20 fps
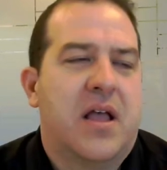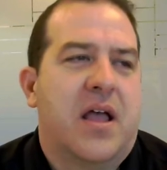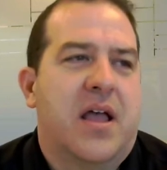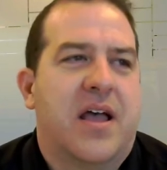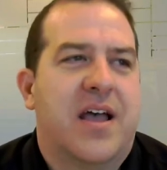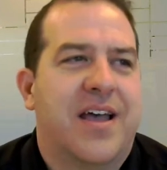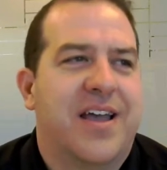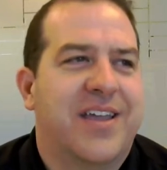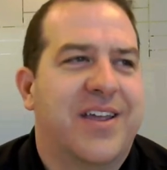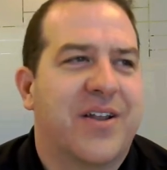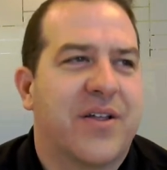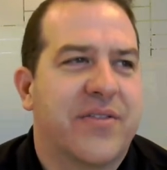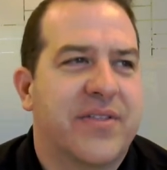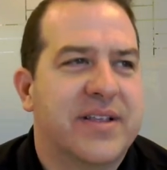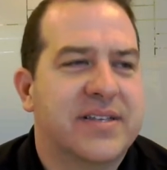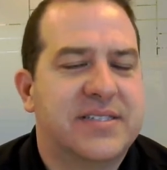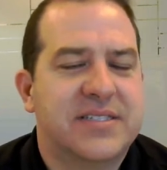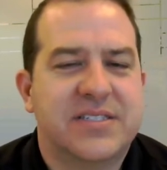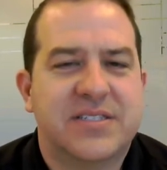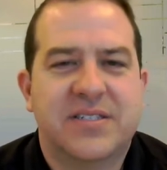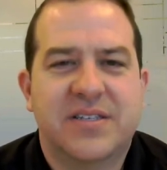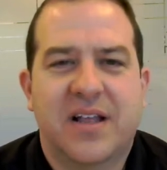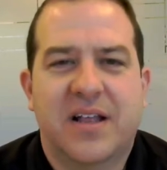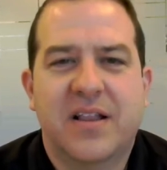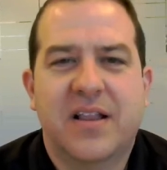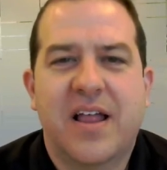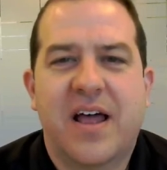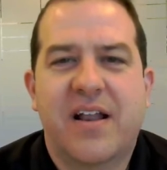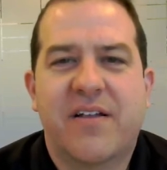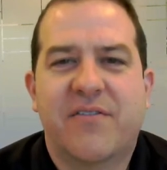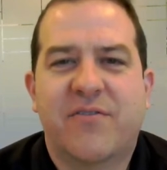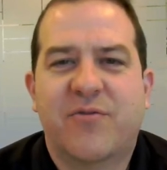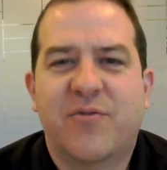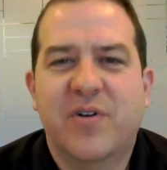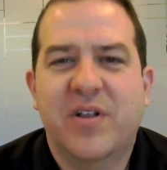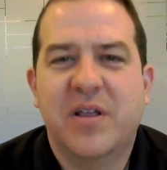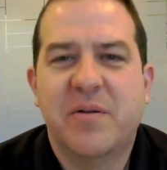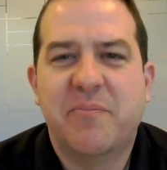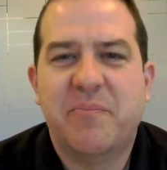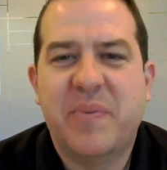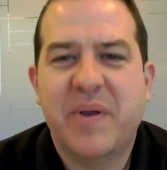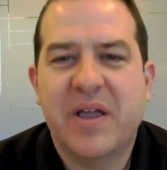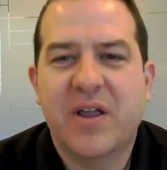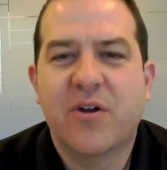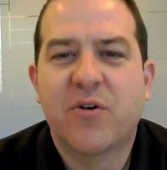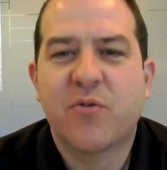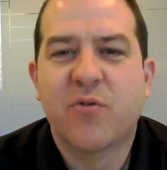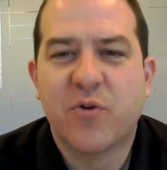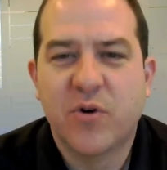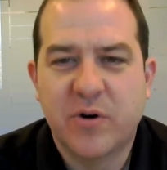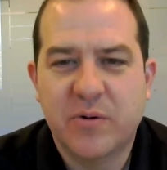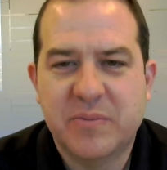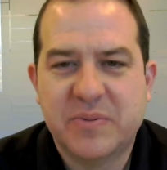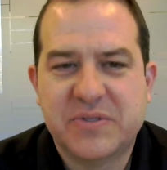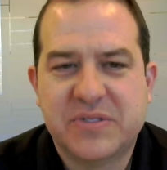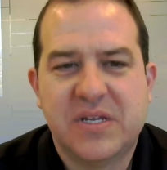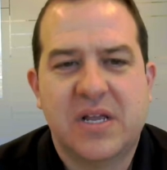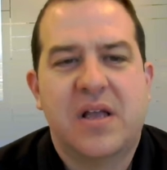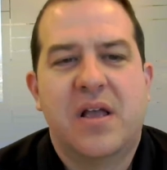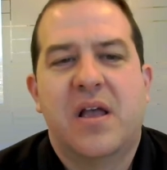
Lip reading: This is a lot of really big groups,